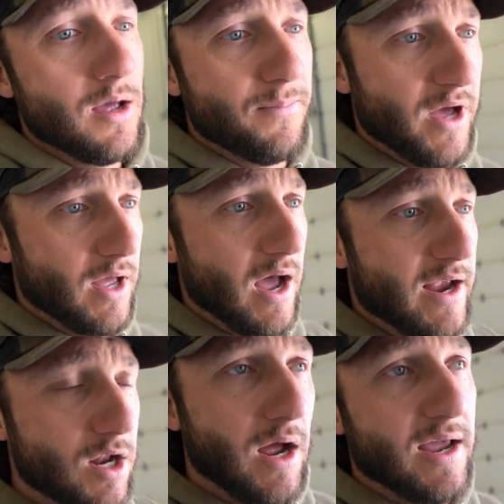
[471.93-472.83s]
but
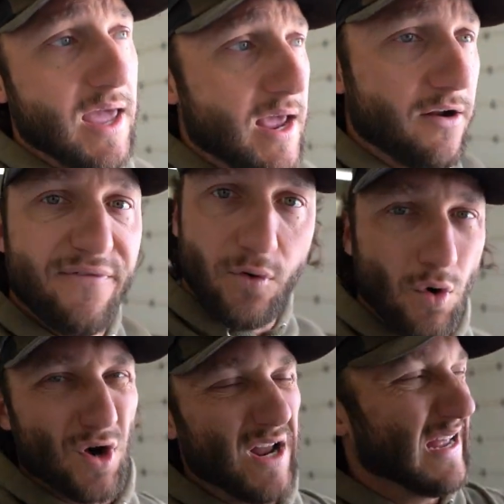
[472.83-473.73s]
I can't
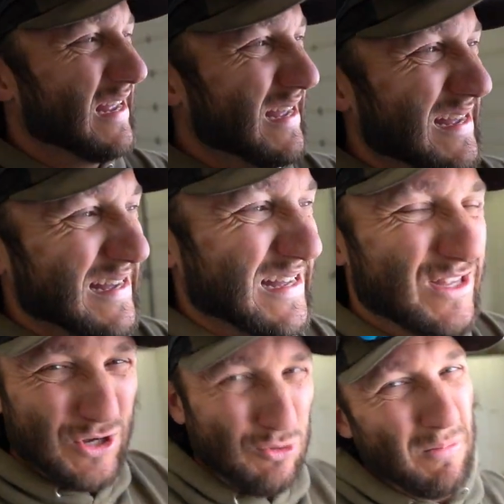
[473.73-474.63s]
afford
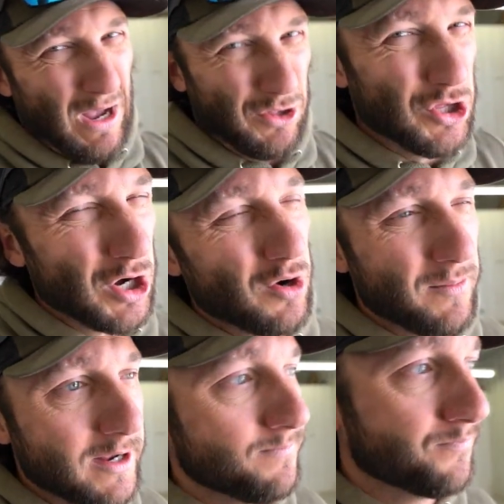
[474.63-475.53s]
too much. You know what I
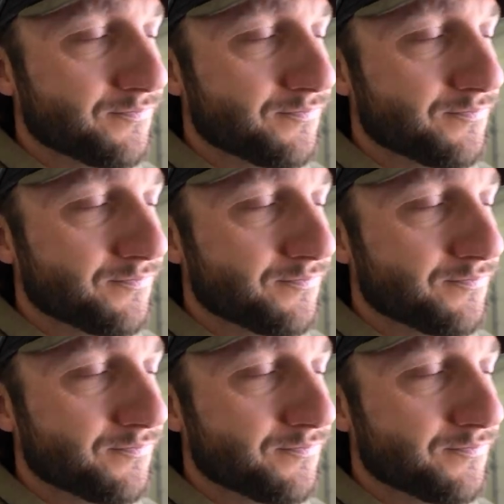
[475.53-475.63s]
mean?